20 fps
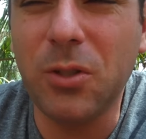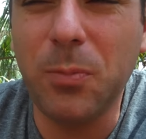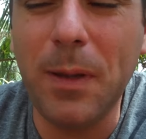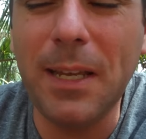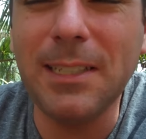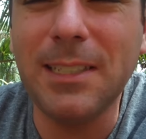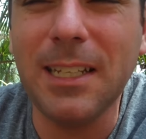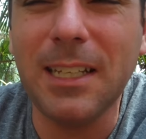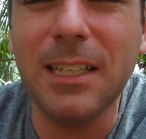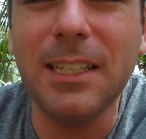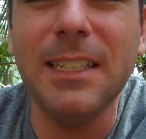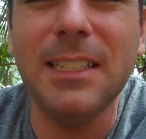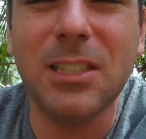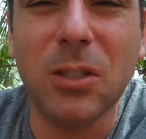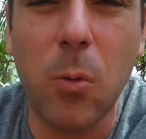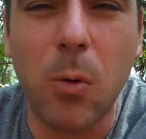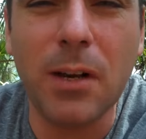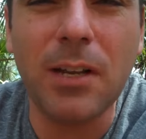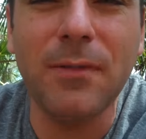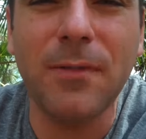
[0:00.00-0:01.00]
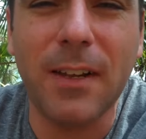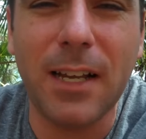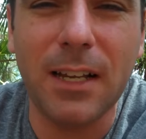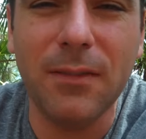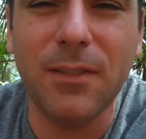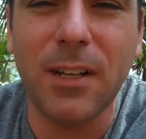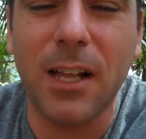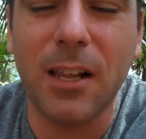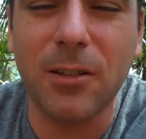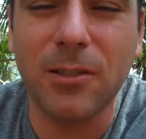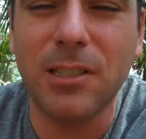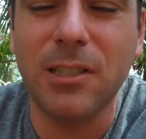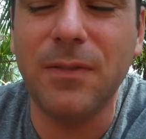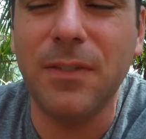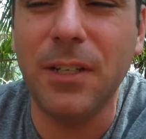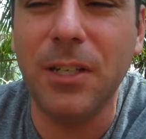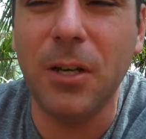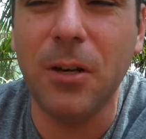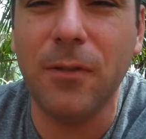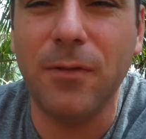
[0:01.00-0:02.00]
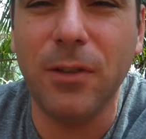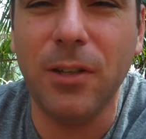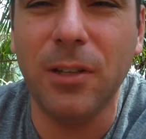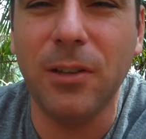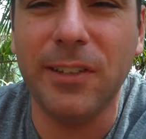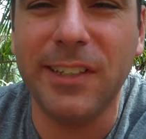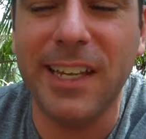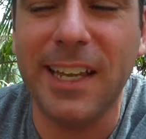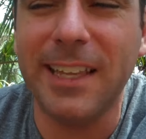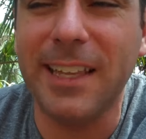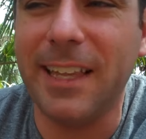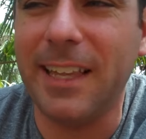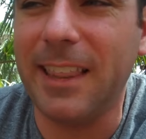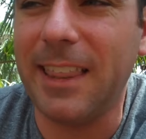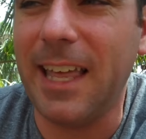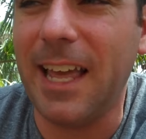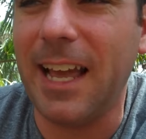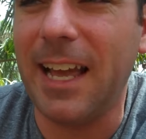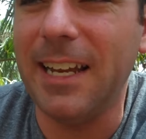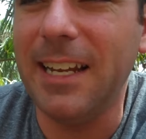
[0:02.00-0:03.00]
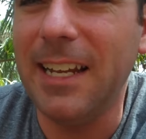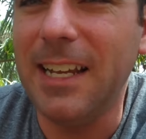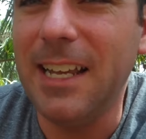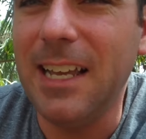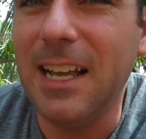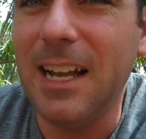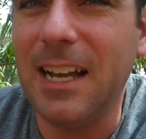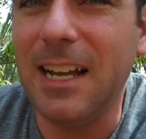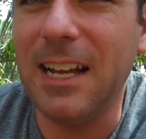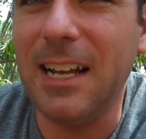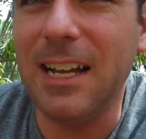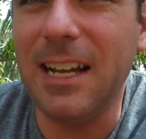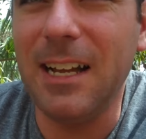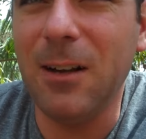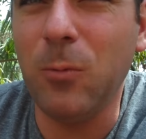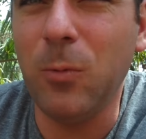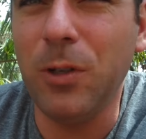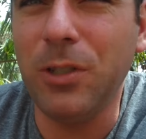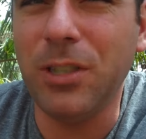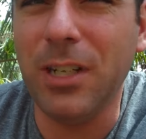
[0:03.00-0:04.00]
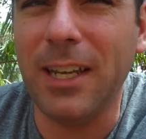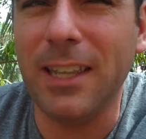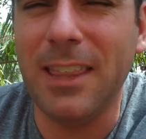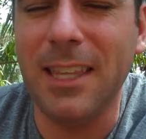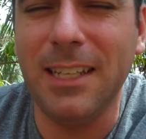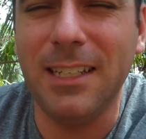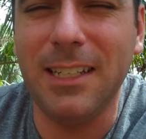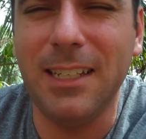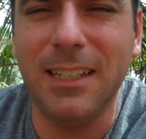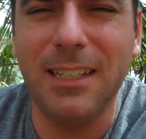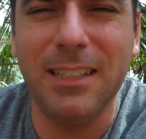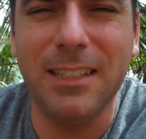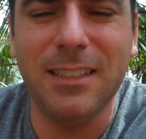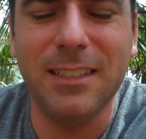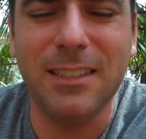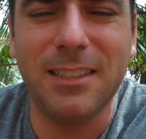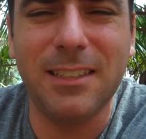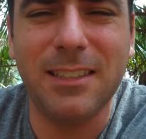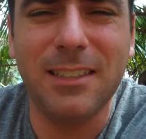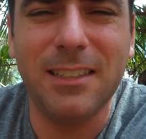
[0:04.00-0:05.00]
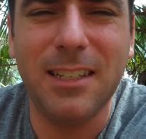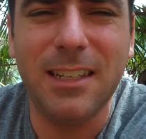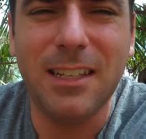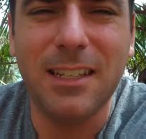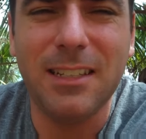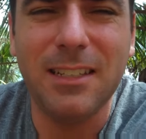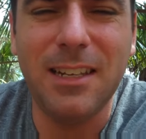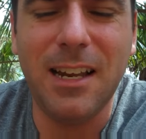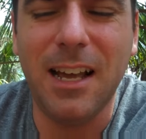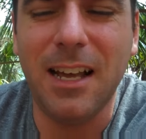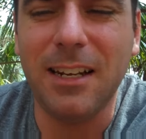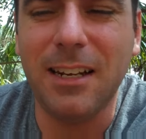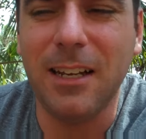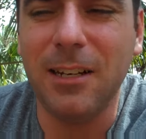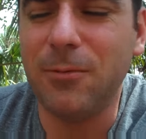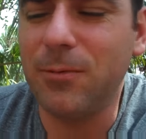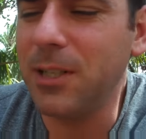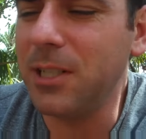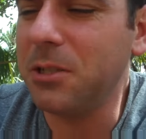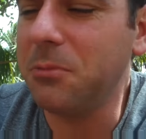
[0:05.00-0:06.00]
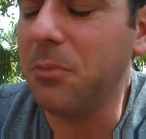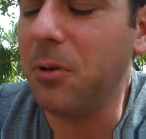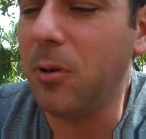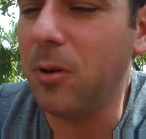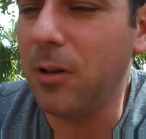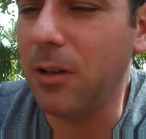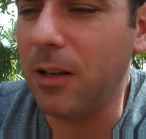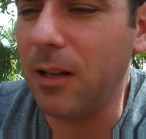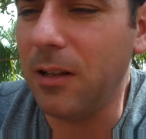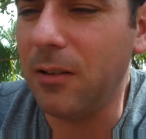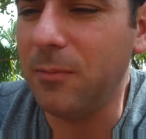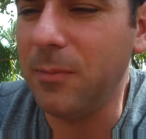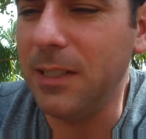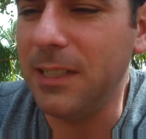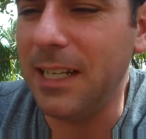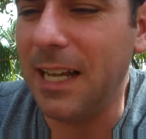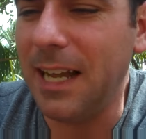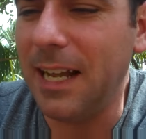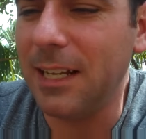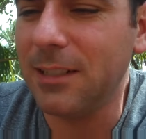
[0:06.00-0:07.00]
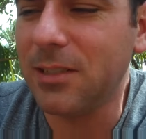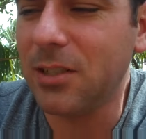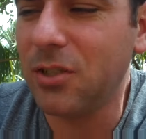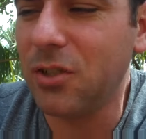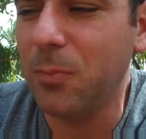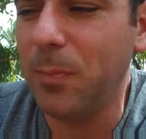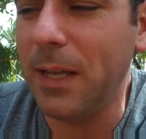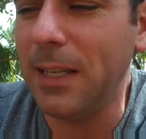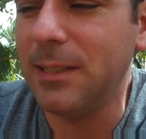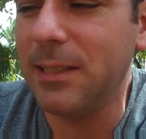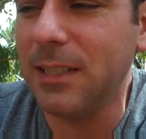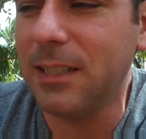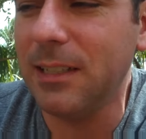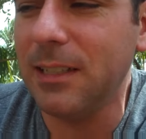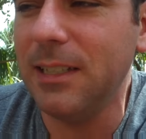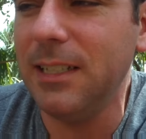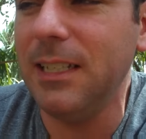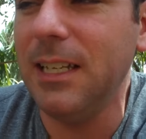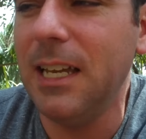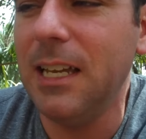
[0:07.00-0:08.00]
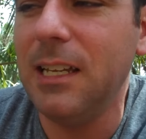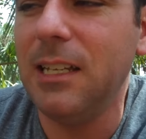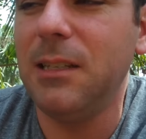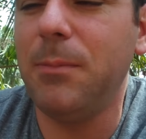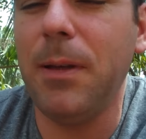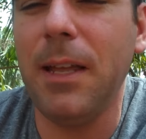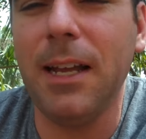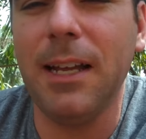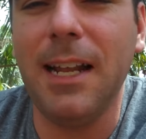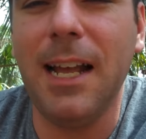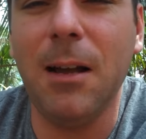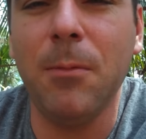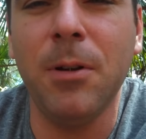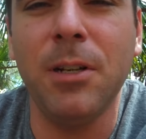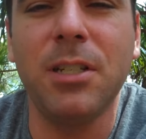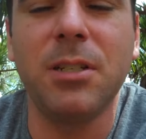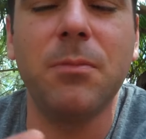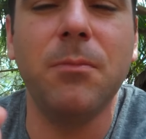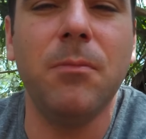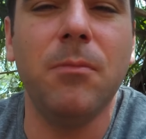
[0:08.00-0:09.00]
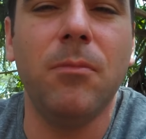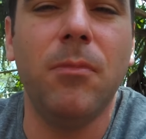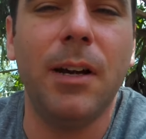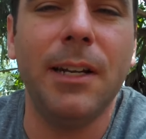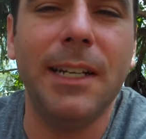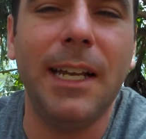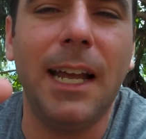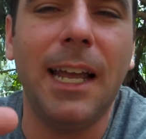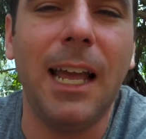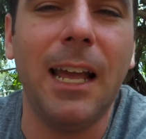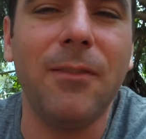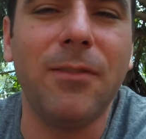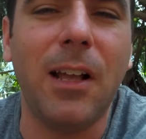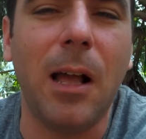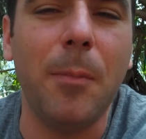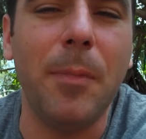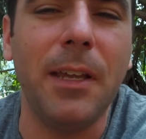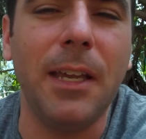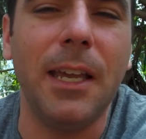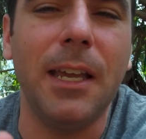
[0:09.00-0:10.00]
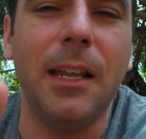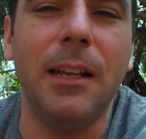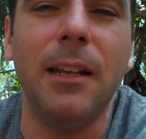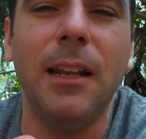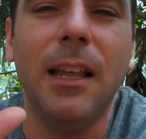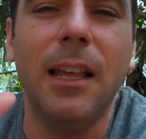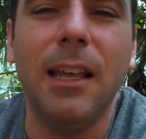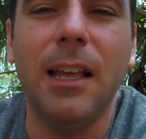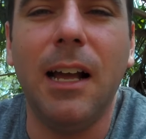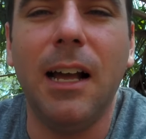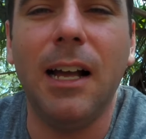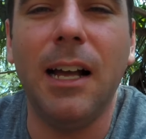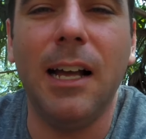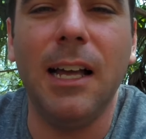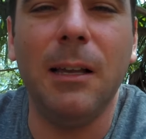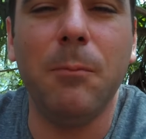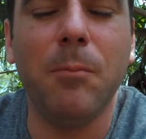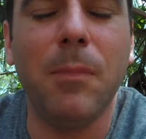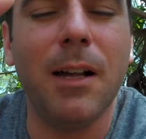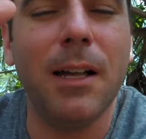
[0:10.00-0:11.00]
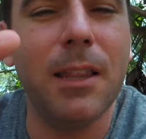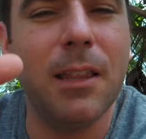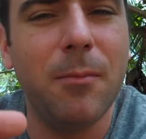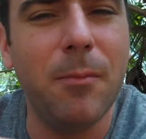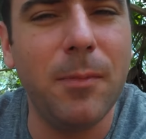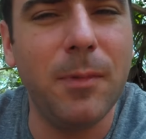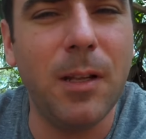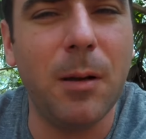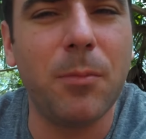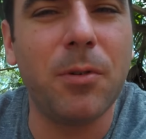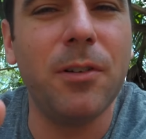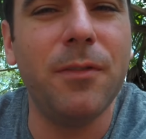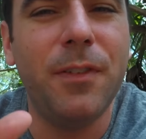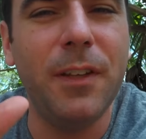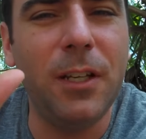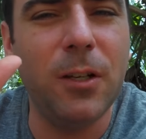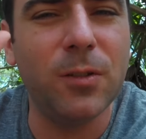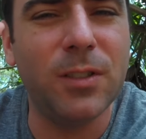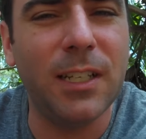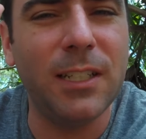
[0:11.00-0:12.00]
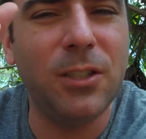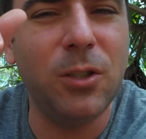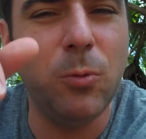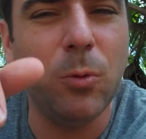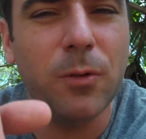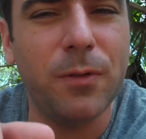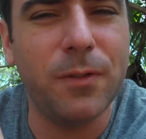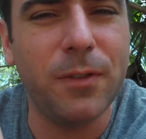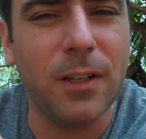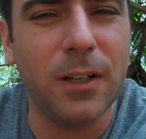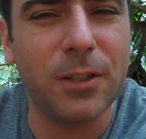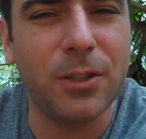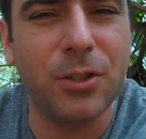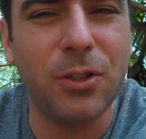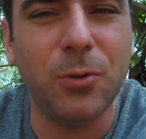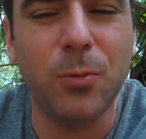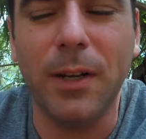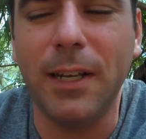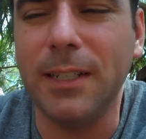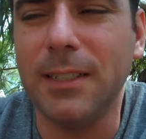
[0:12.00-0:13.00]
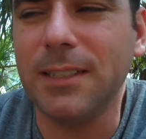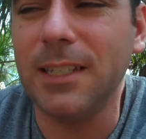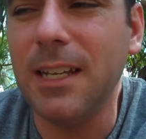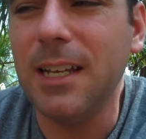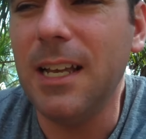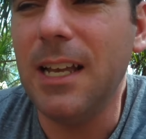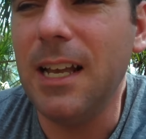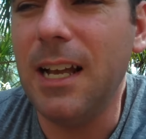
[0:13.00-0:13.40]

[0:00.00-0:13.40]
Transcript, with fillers: So basically $25 a video if you can look at it like that, uh, which I think is not unreasonable of me to ask. So basically, depending on how much money I have coming in, uh, my, the number of videos I do will fluctuate.